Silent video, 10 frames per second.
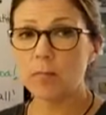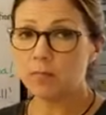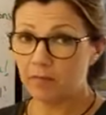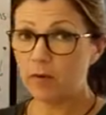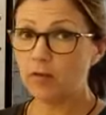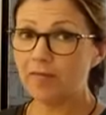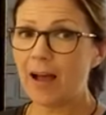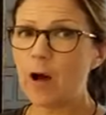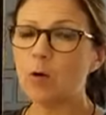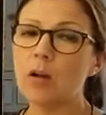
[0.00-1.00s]
fall
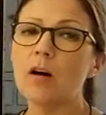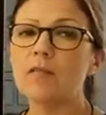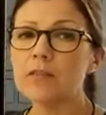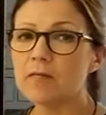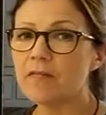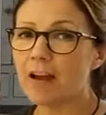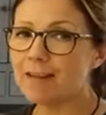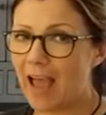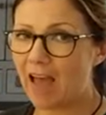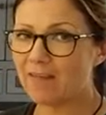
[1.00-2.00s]
foul of some very
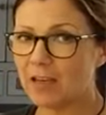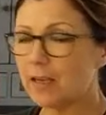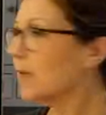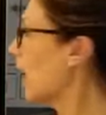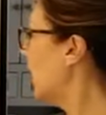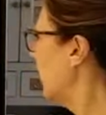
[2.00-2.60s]
heavy kind